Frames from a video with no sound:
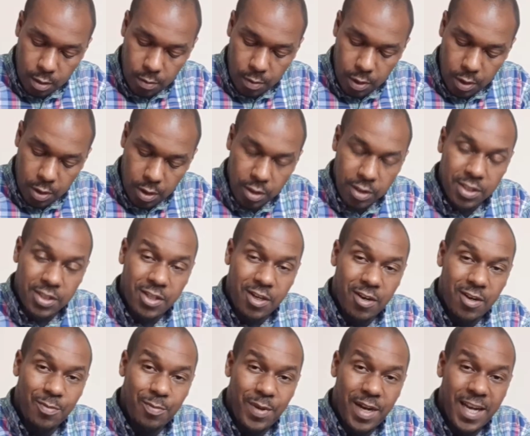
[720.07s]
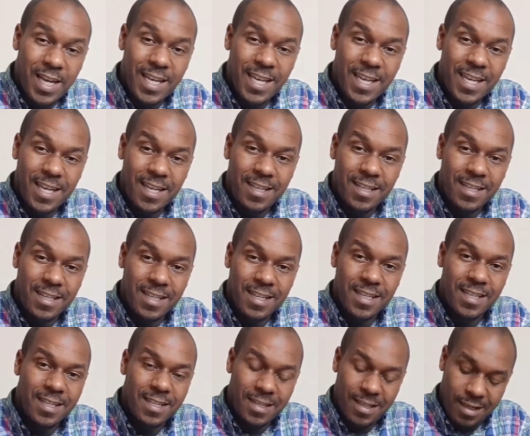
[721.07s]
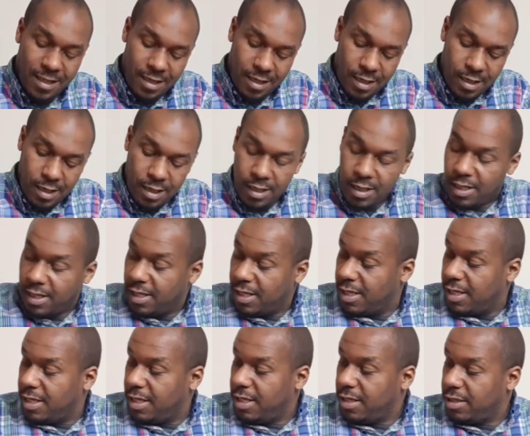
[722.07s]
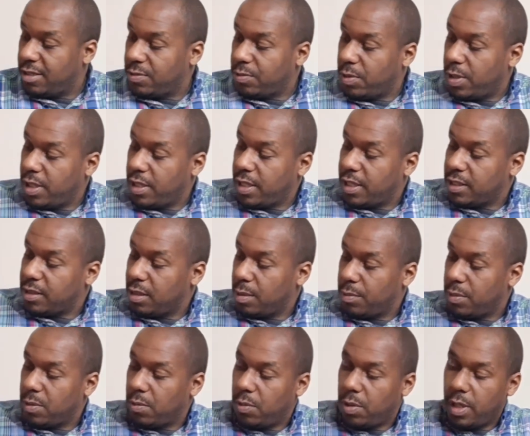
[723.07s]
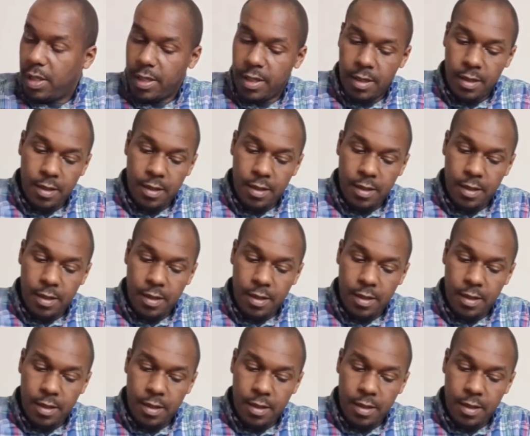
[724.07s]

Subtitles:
going to start them by hand again. Each one, that's number 1.